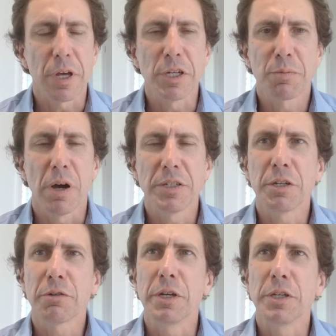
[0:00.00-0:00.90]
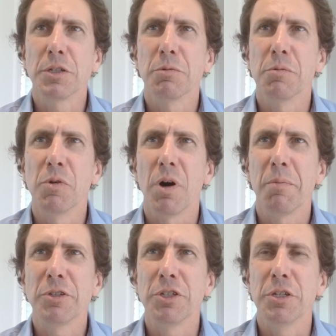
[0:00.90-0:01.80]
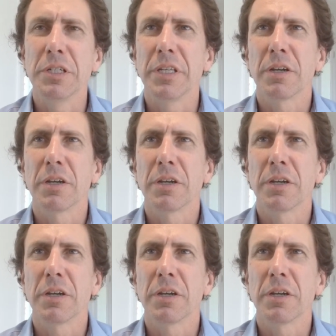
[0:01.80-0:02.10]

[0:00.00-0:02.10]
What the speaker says: those price increases were more opportunistic,